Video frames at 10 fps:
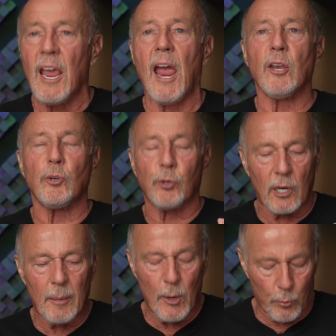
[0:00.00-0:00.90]
And you're
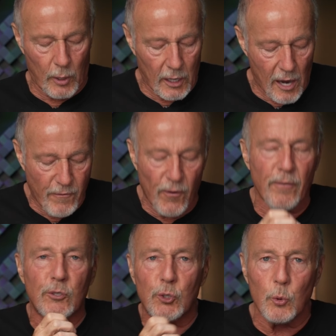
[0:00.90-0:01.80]
going to be running off
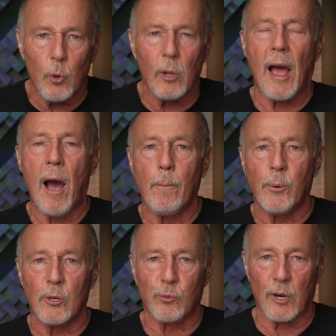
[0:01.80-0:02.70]
of dual
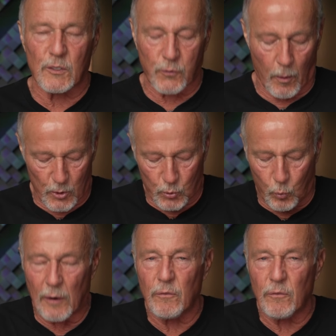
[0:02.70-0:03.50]
output transformers, one